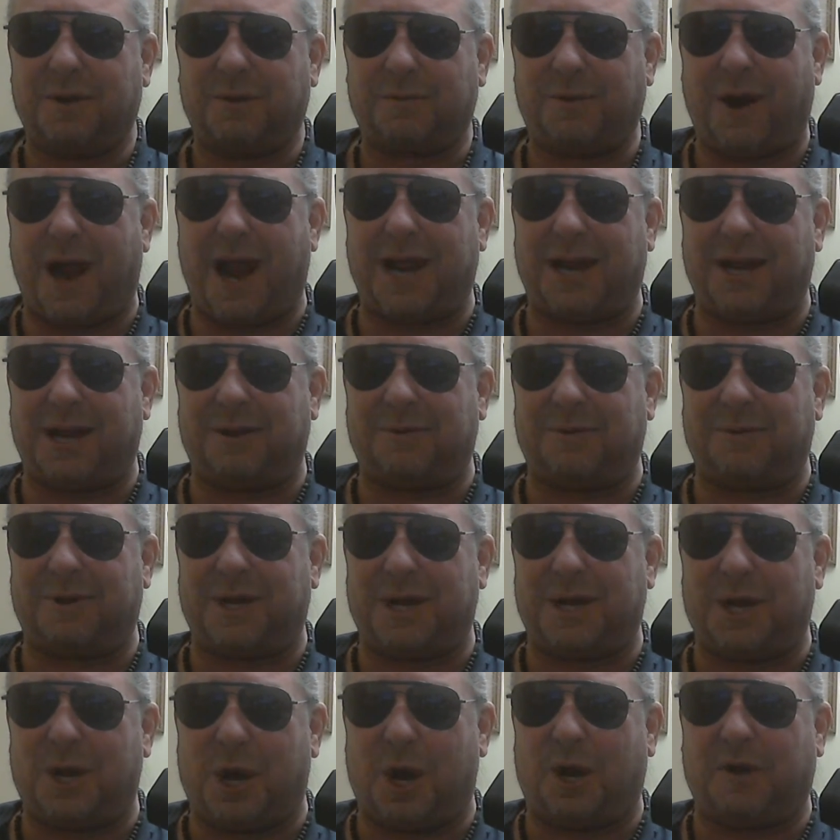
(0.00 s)
right here in
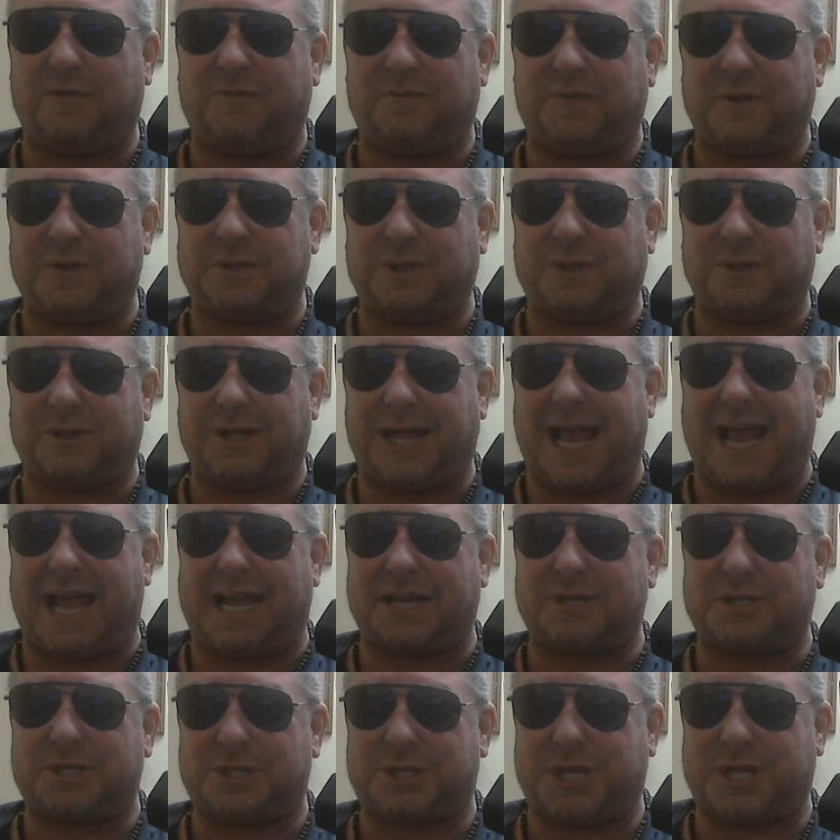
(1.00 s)
the office
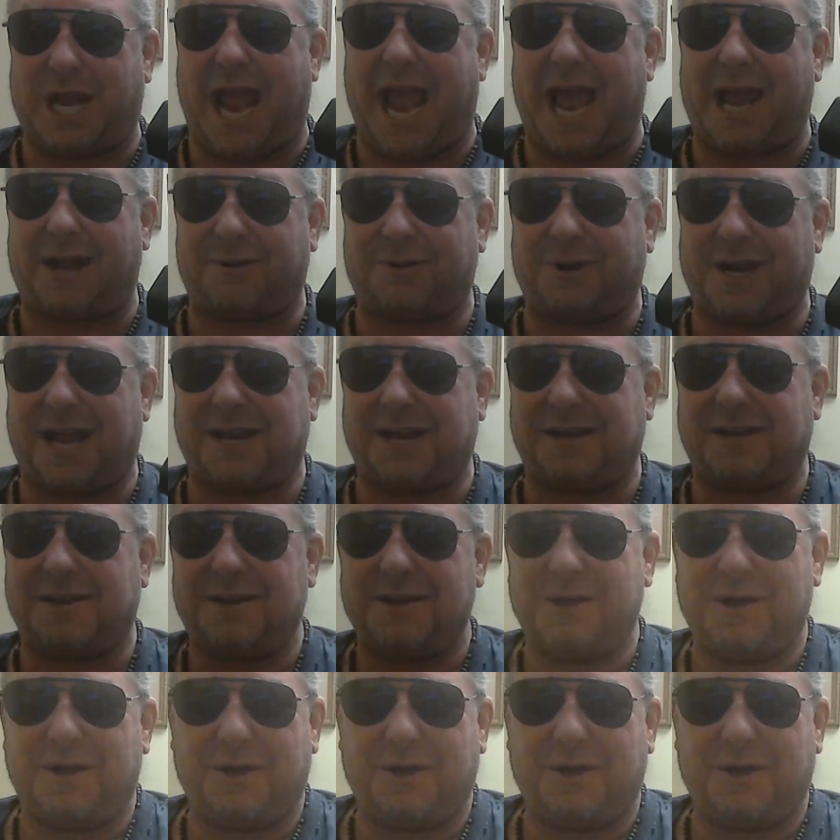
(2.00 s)
last Saturday,